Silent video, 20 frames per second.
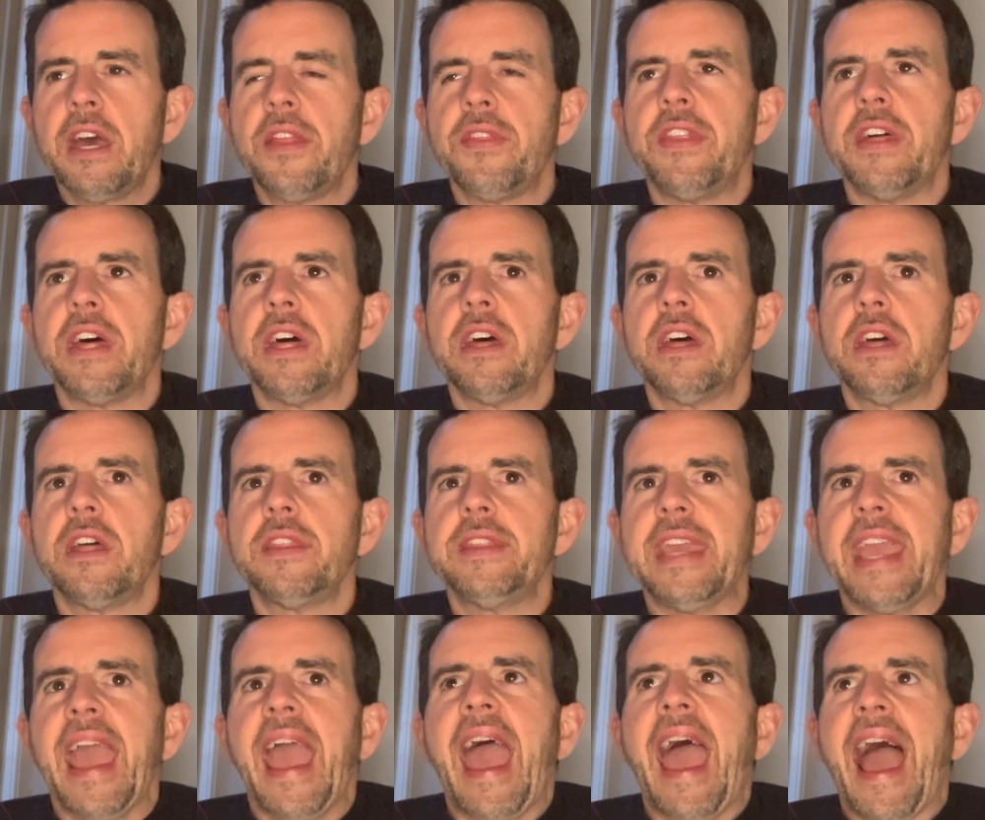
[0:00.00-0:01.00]

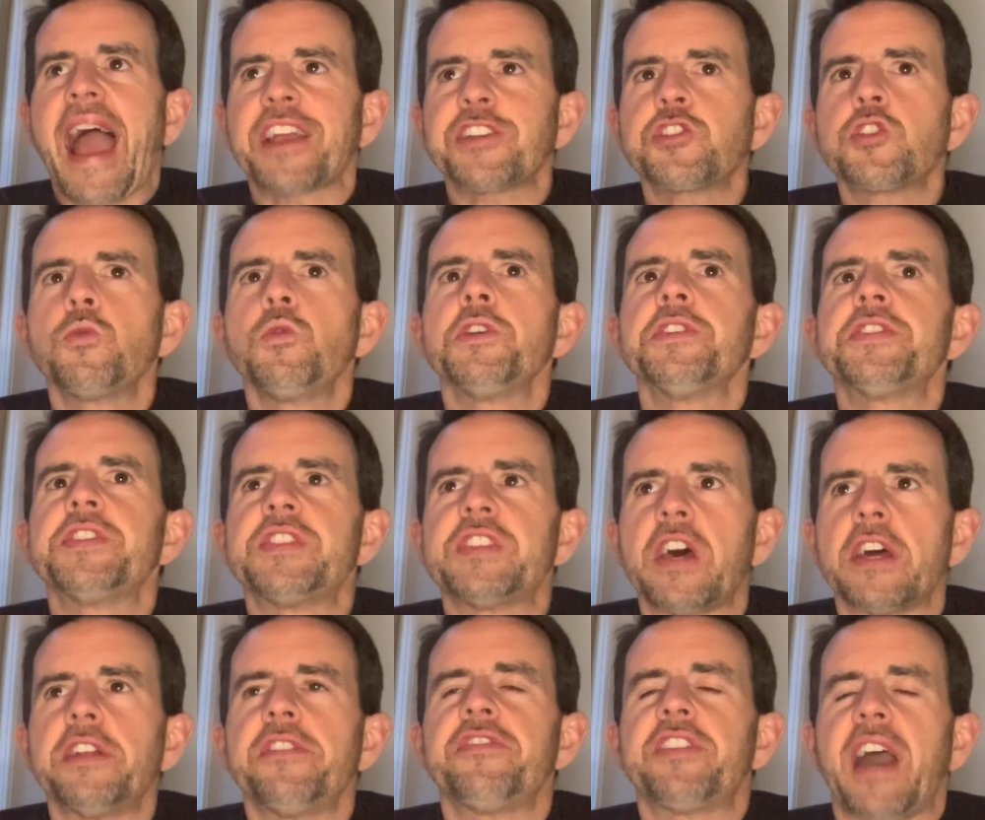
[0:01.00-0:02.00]
The actual
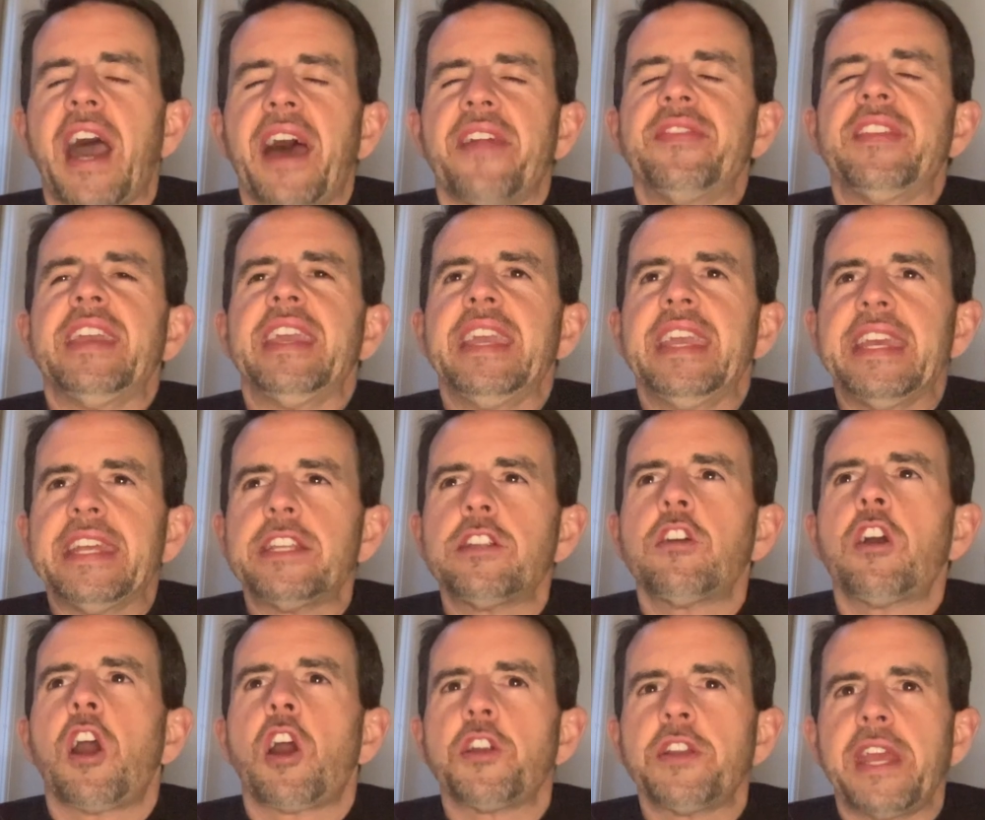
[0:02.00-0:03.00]
Son of God, the
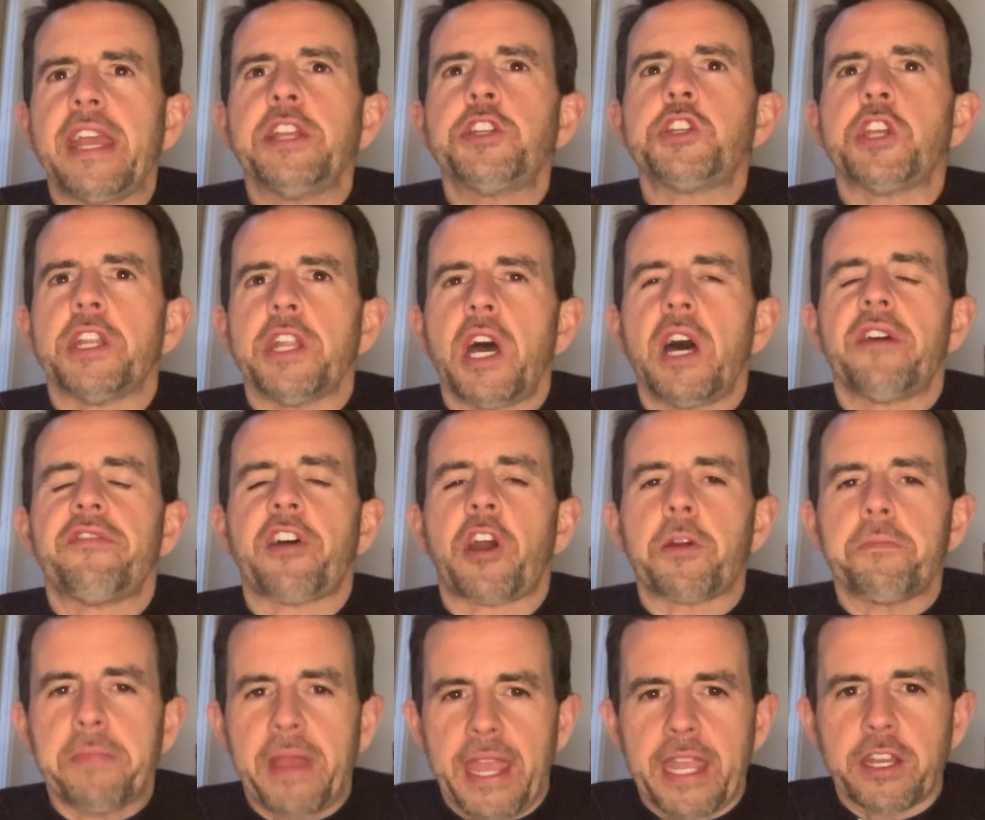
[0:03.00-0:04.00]
incarnation of
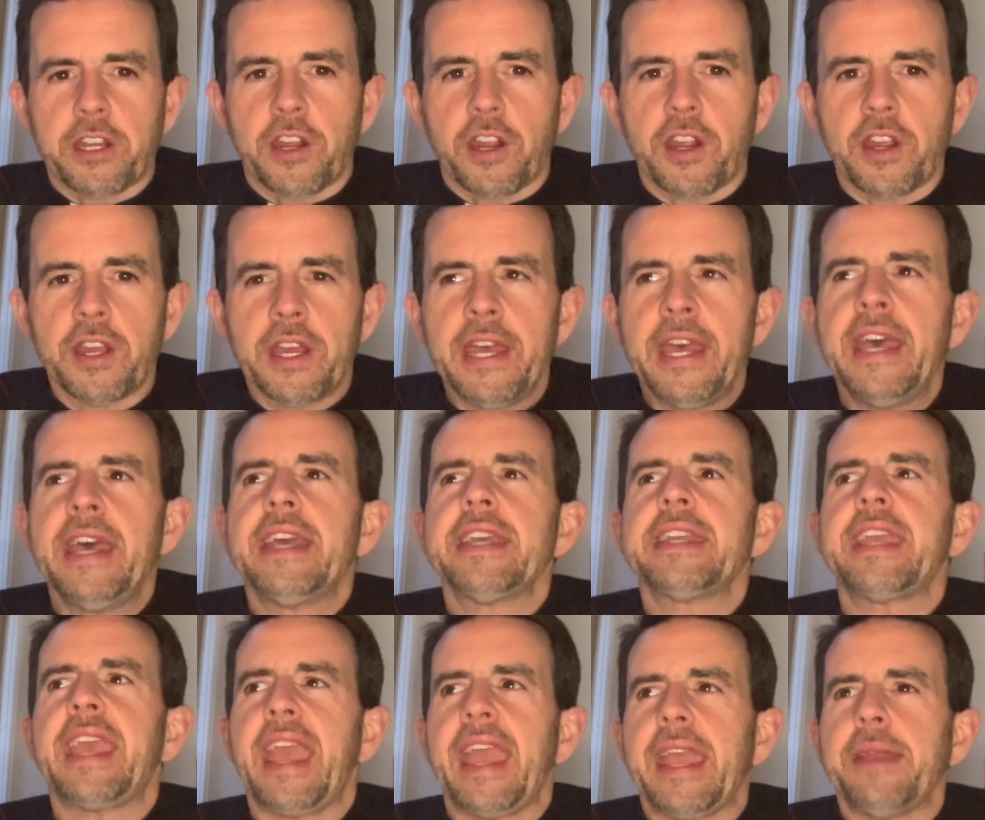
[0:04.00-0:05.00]
our Maker,
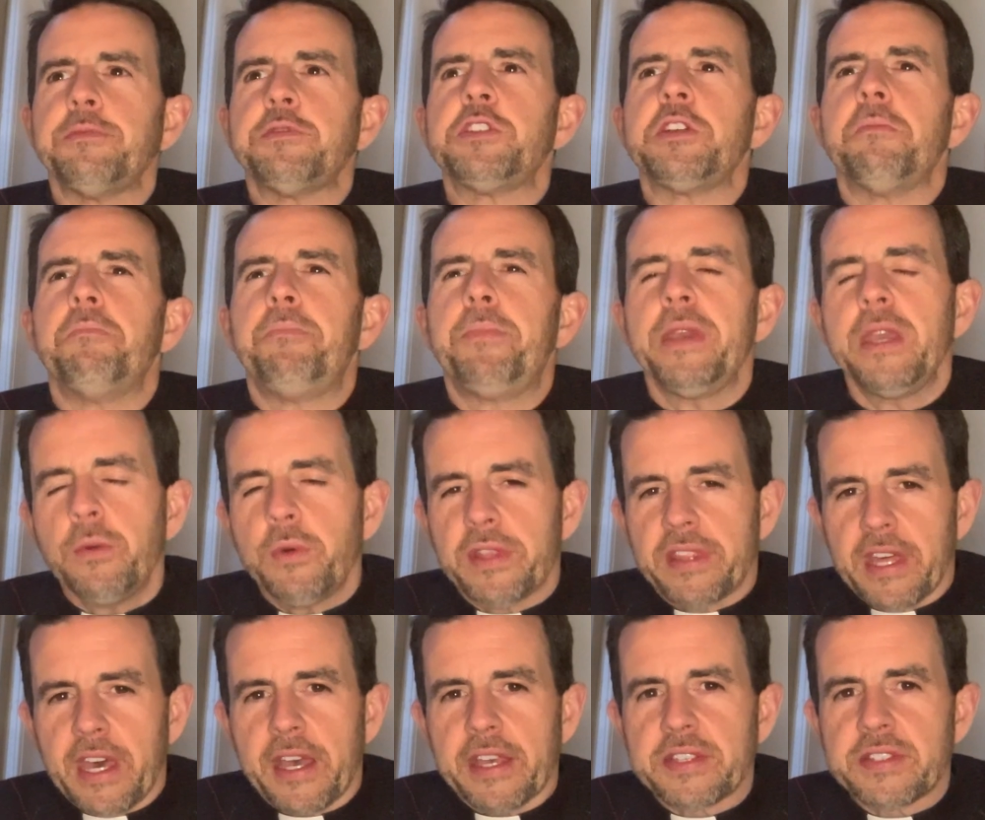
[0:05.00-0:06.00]
came to be
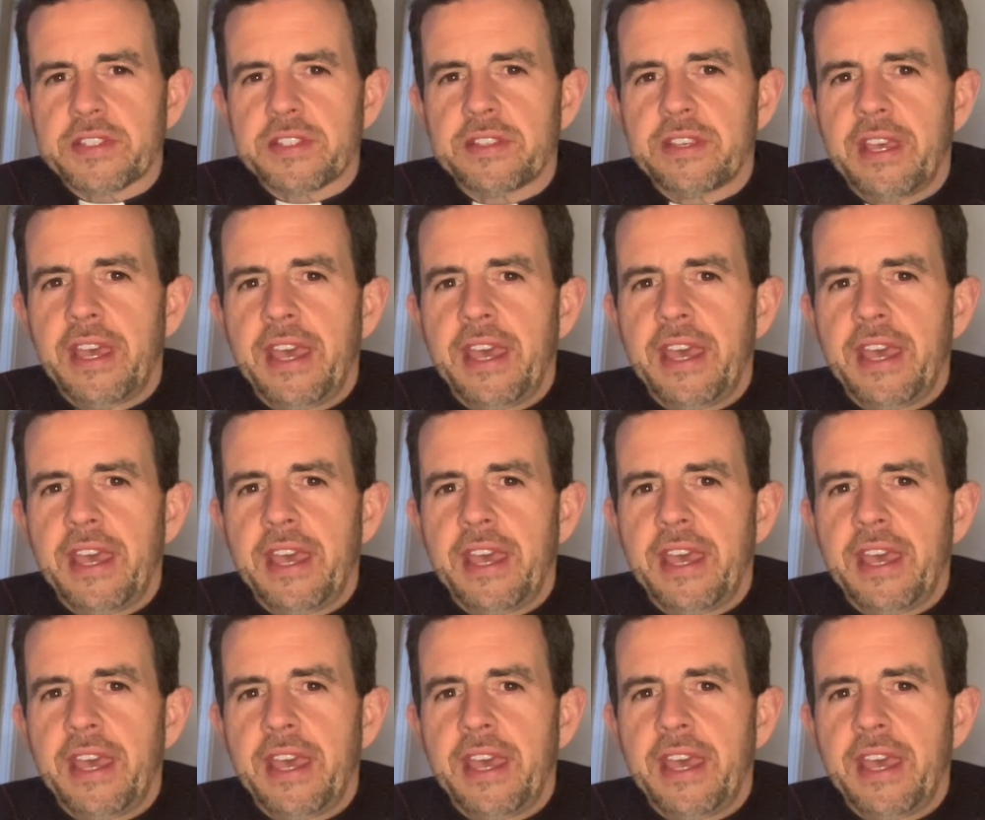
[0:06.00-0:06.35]
with us,